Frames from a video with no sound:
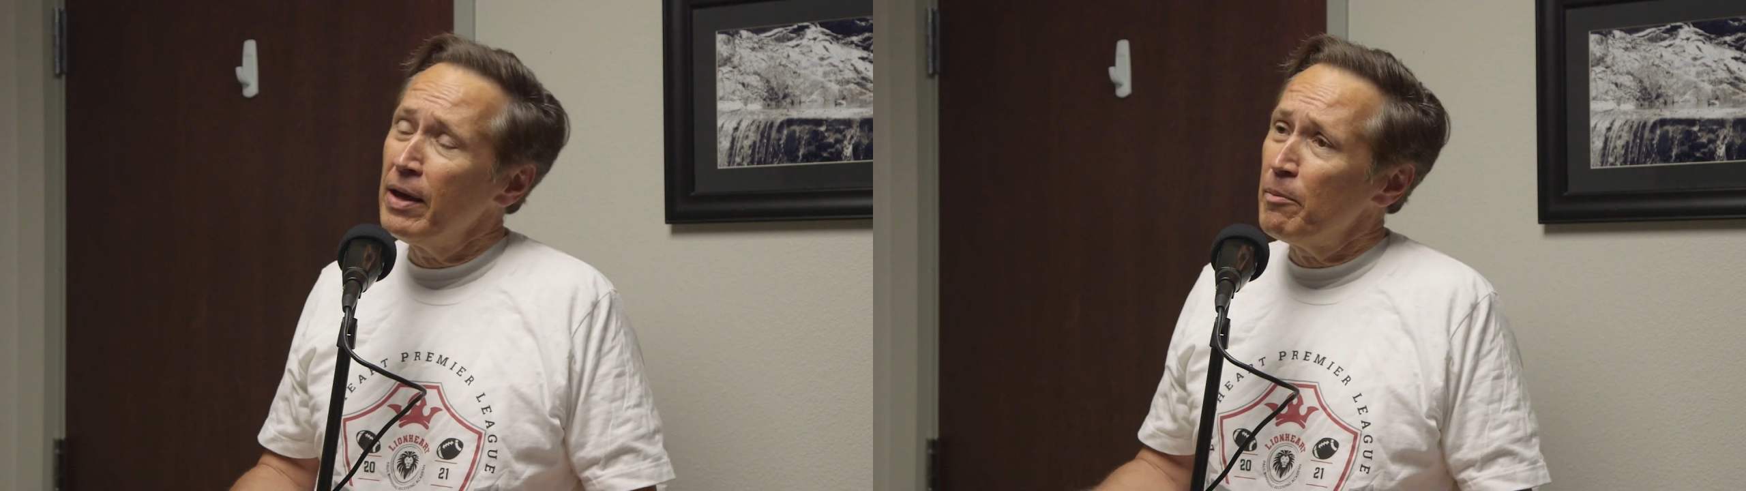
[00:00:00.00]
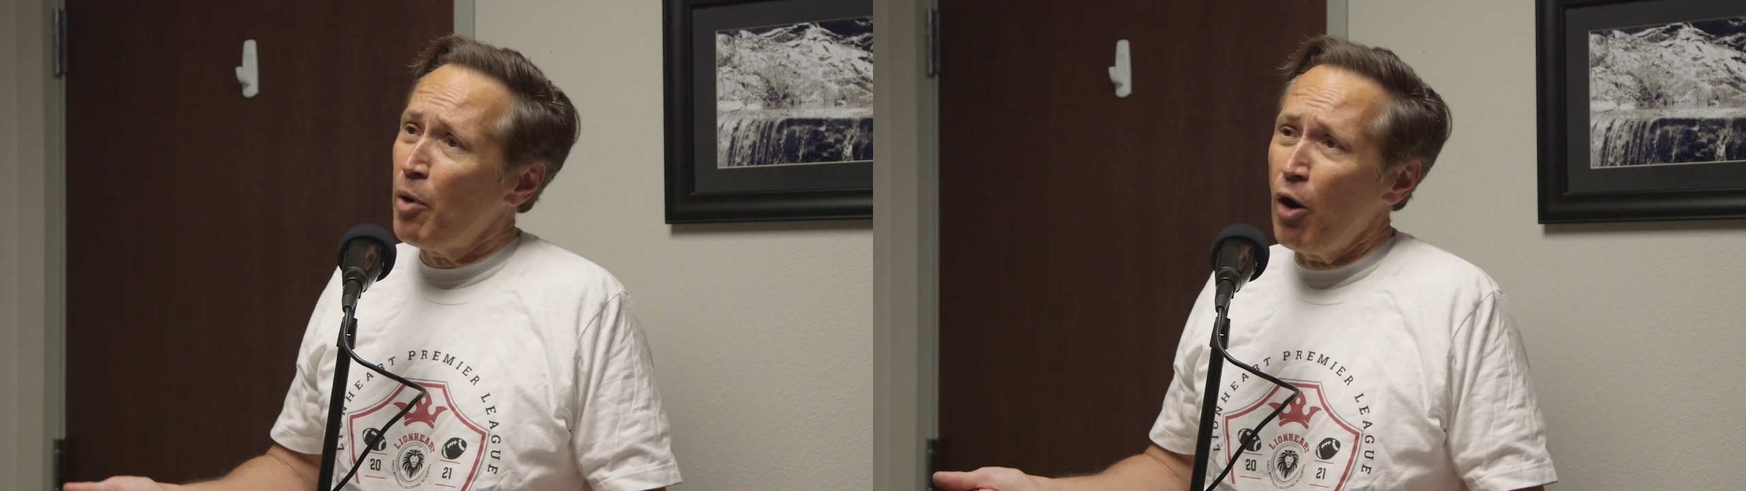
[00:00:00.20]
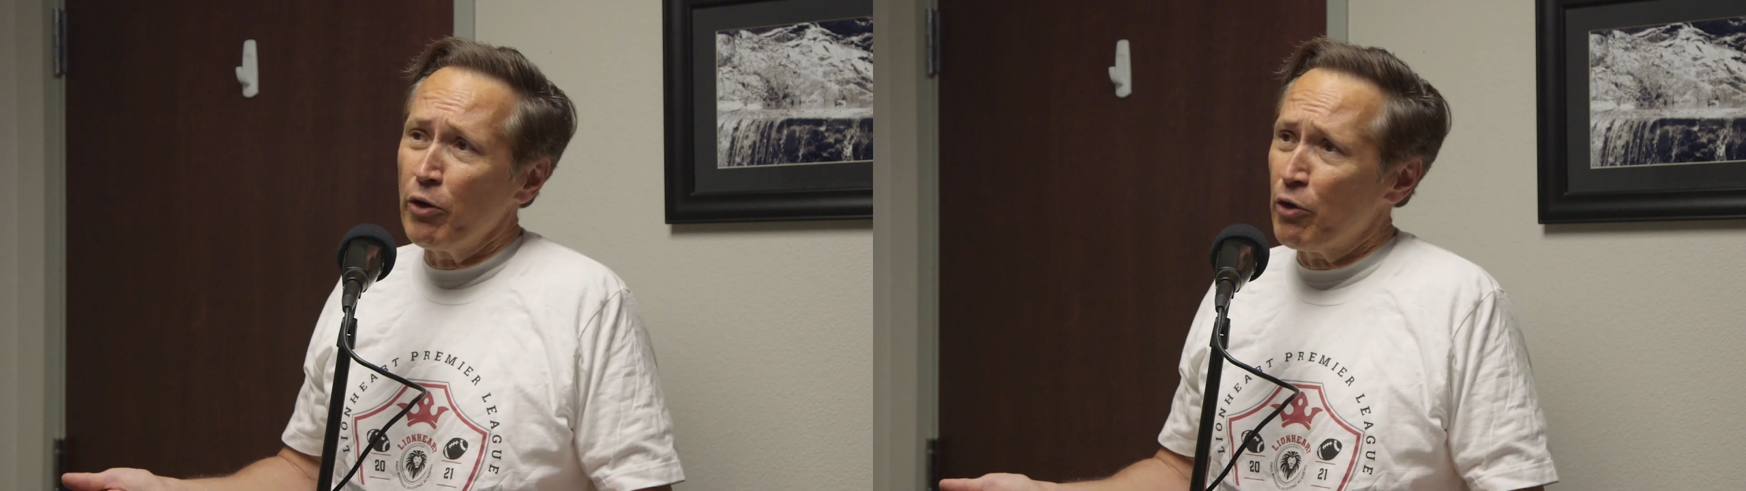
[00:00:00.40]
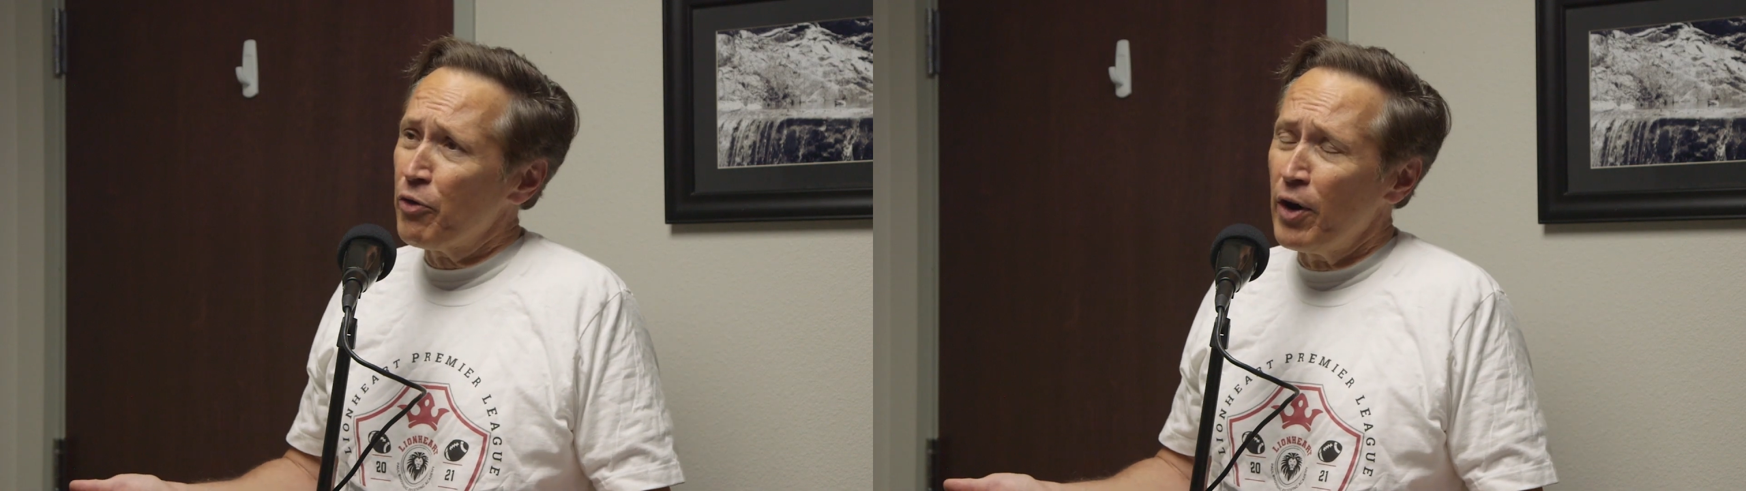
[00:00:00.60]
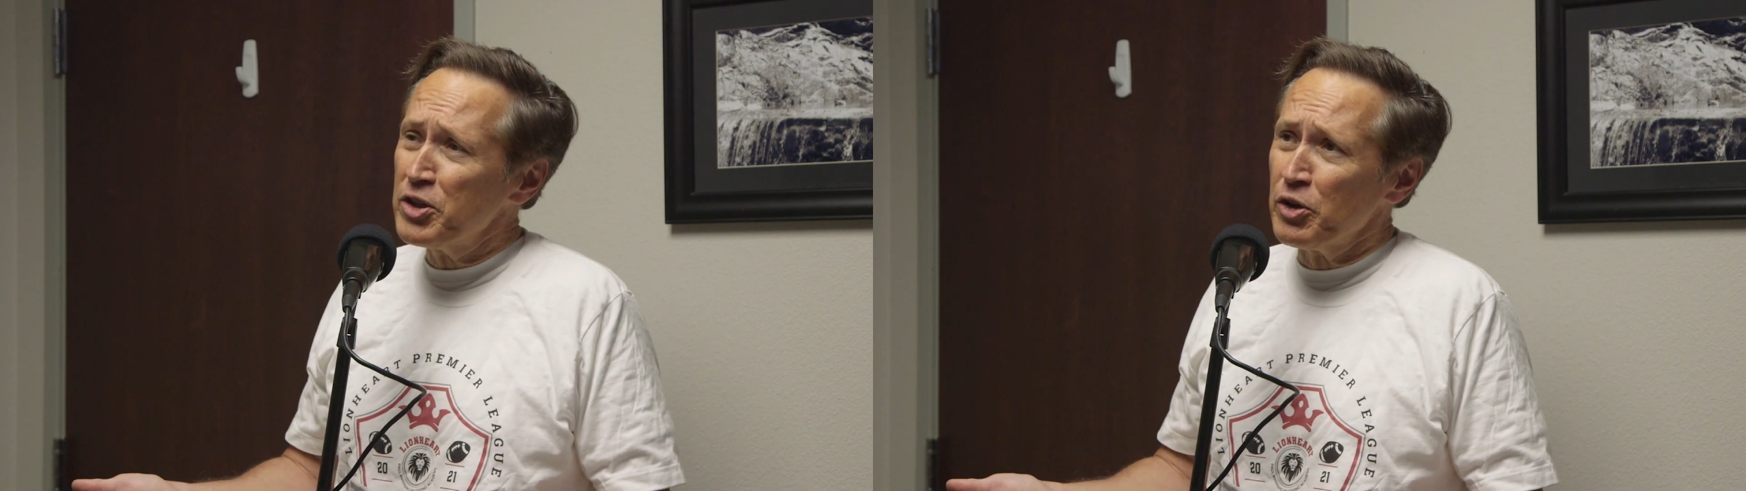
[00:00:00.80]
Yeah. Paul, your
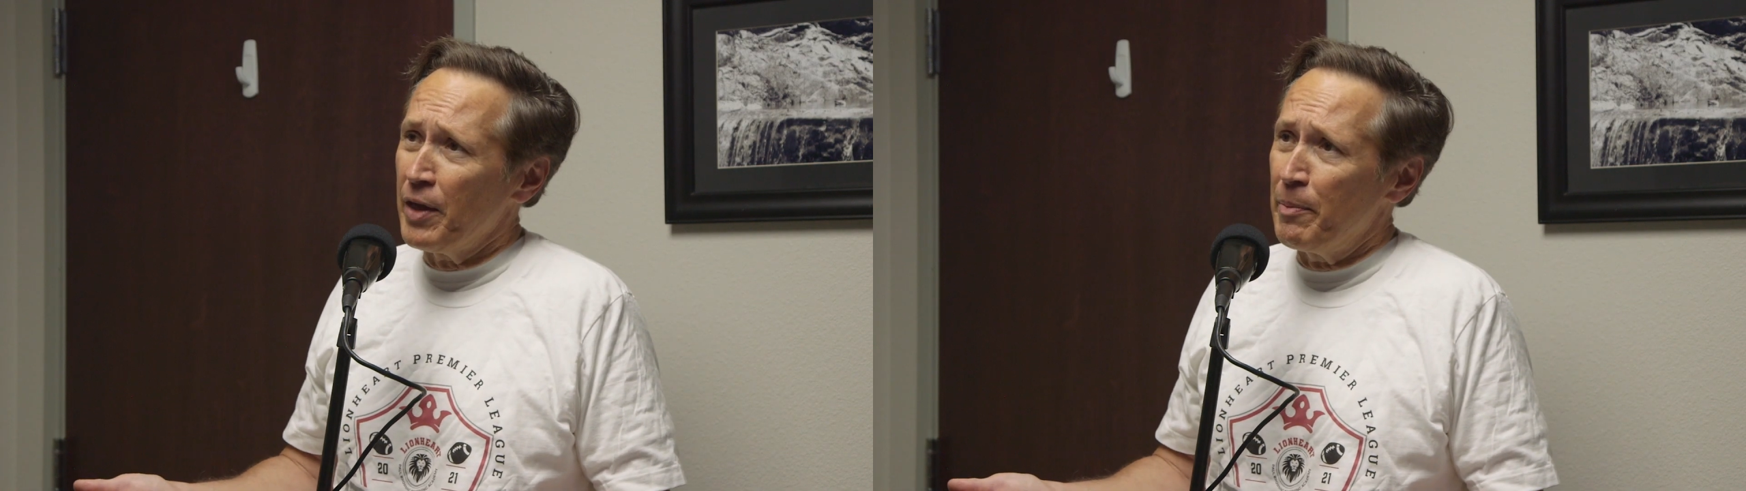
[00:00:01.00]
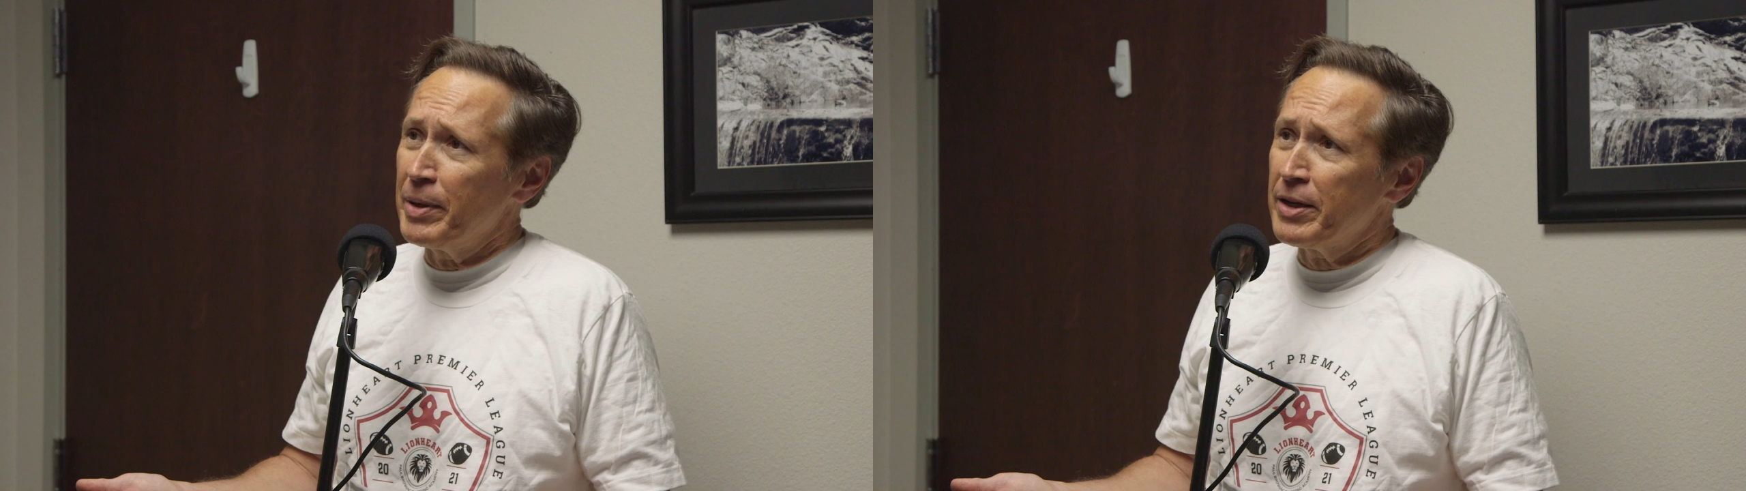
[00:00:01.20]
thoughts on that?